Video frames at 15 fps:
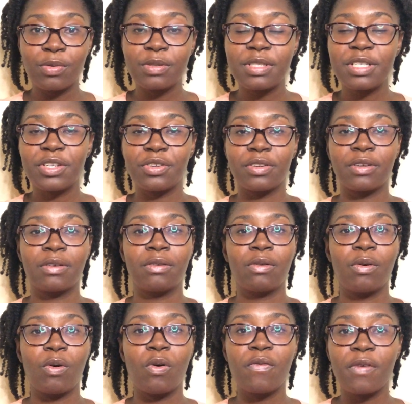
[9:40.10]
you're
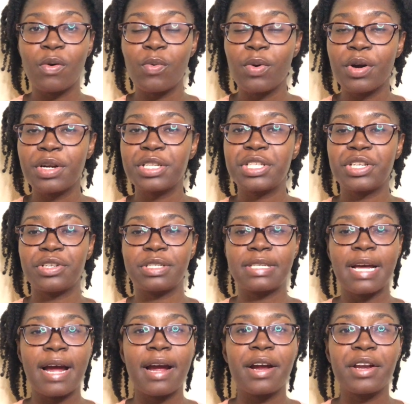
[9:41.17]
overworked, you're
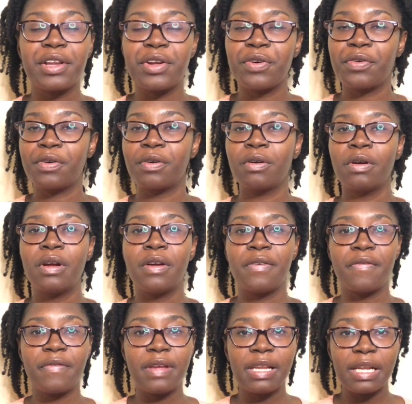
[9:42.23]
tired, you're
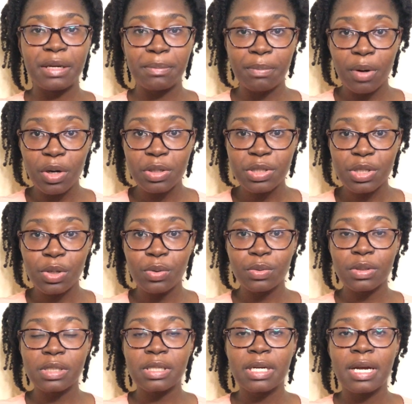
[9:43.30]
feeling burnt
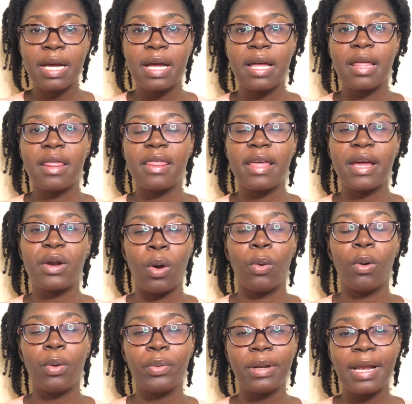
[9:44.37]
out, then
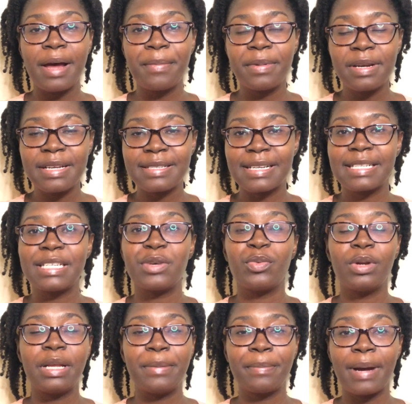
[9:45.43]
what will happen is that it
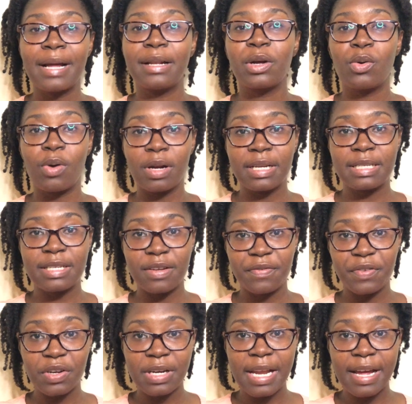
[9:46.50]
will impact the quality of
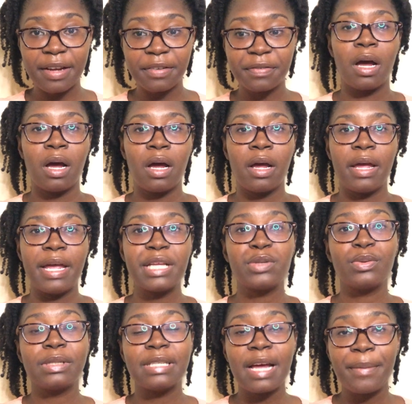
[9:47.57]
your life. It
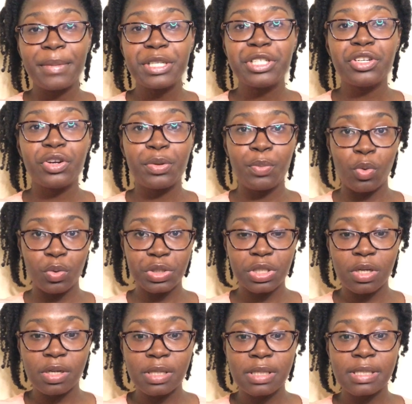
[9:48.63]
will damage your
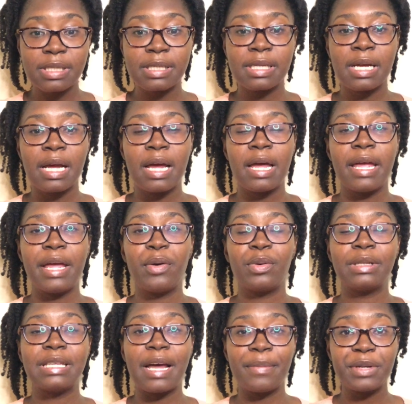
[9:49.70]
emotions. It
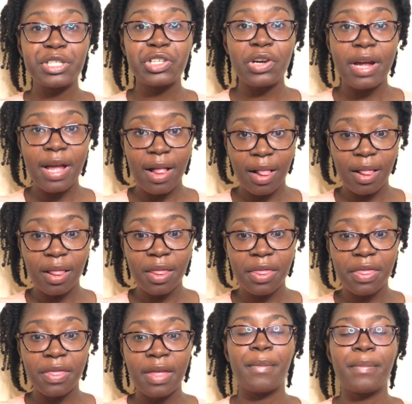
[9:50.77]
will damage your health.
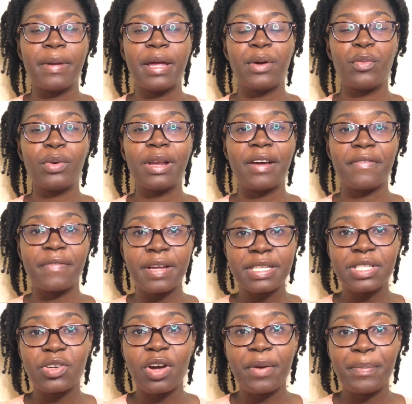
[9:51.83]
It will
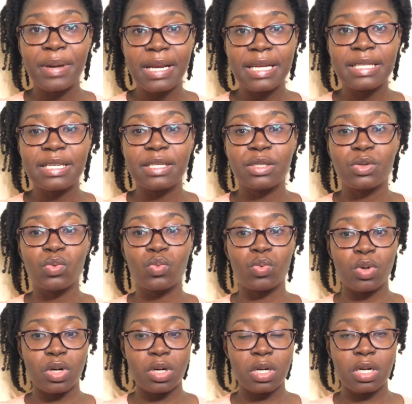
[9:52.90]
affect your ability to
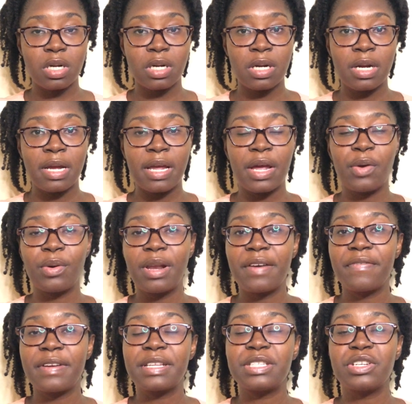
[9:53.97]
work. It will
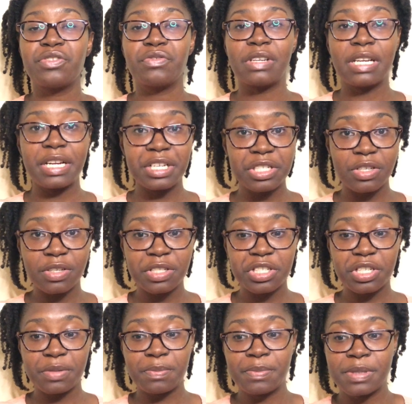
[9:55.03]
affect your
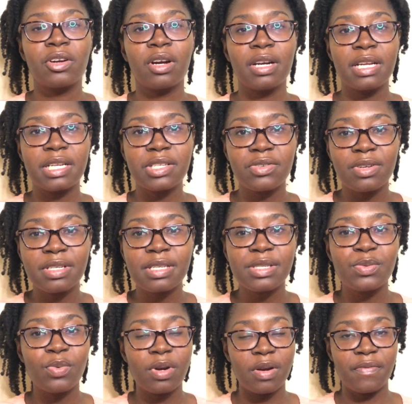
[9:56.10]
relationships. Chronic stress is
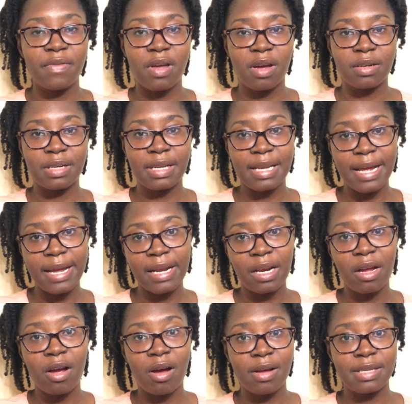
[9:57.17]
one of the underlying
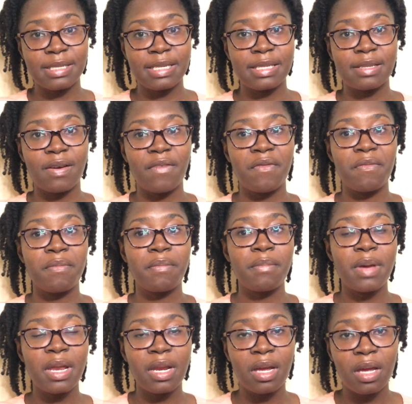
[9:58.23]
causes of
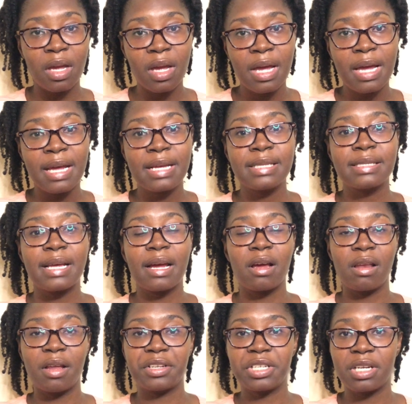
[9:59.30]
many
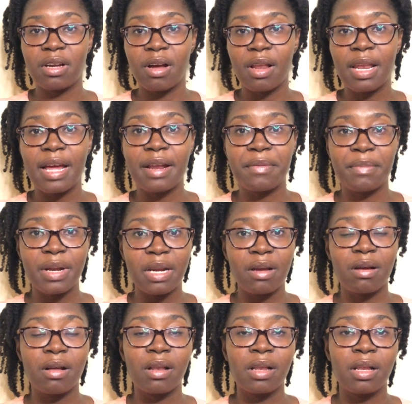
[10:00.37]
psychological and
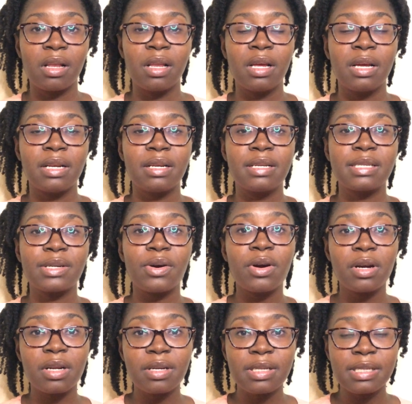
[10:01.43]
medical
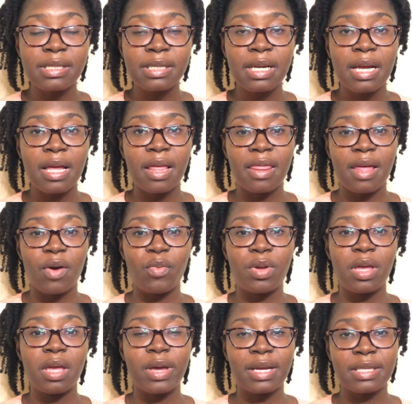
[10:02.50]
disorders that
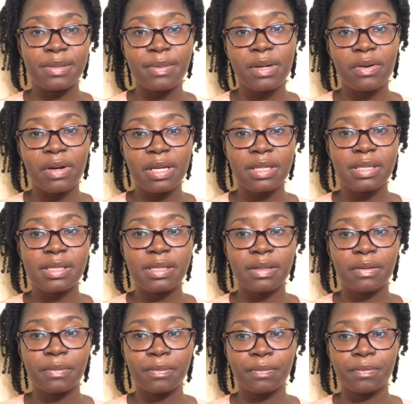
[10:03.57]
we experience,
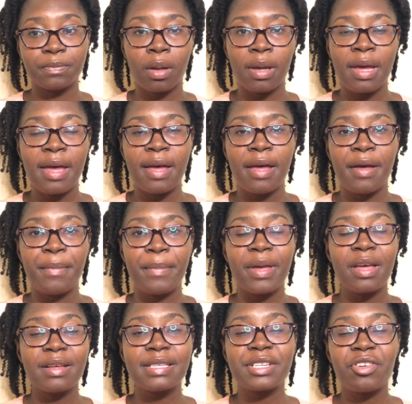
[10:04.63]

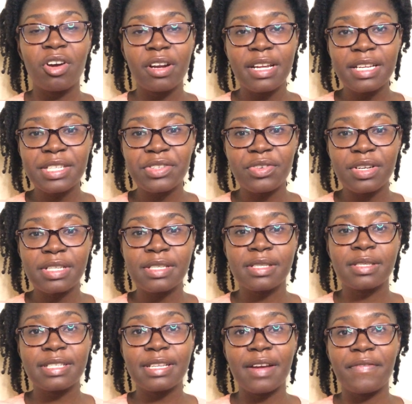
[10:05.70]
because chronic
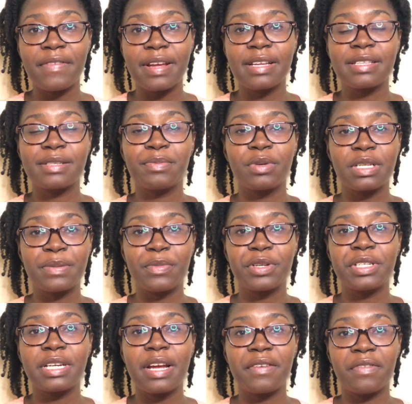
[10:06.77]
stress affects pretty
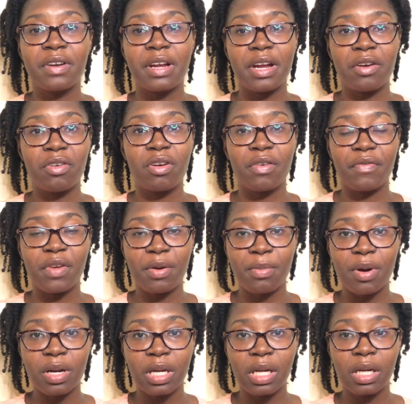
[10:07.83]
much every area of your
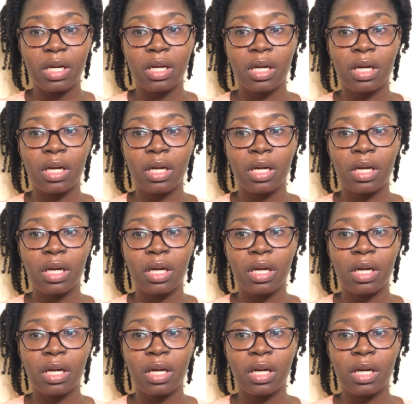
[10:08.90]
body.